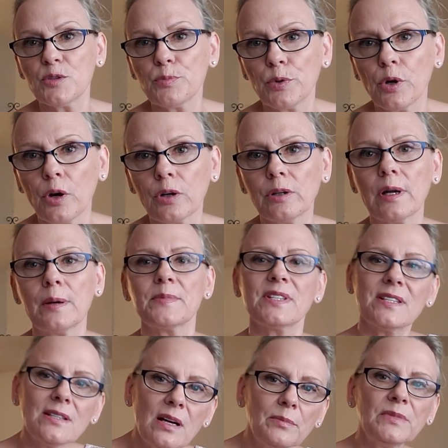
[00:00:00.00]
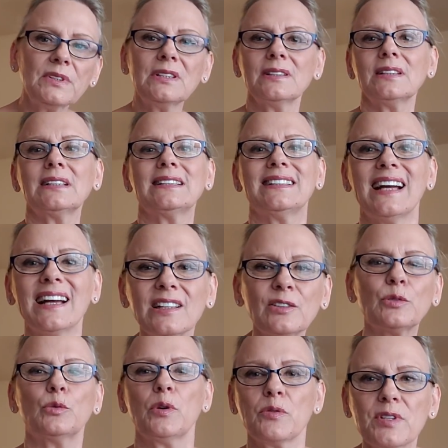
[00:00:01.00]
program, something
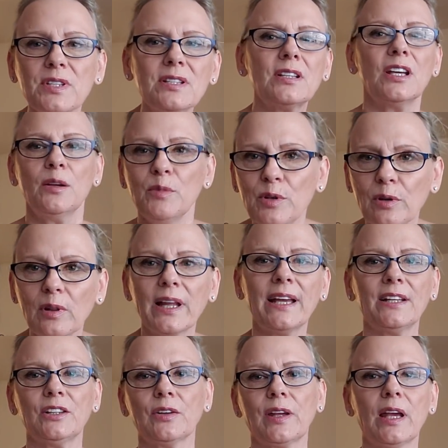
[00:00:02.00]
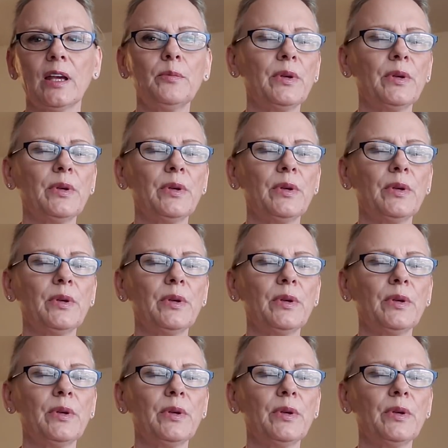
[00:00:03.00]
that will stimulate, okay?